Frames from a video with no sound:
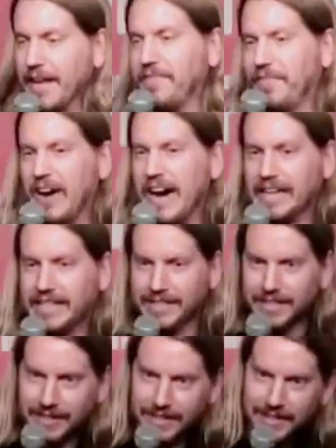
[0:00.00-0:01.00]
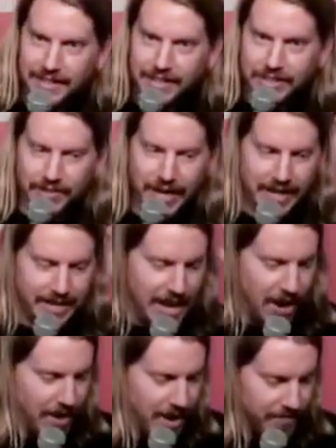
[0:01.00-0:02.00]
like, fuck. Great,
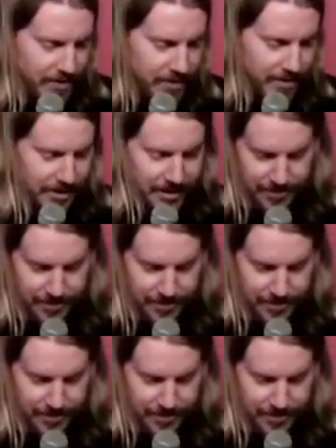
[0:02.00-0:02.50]
now every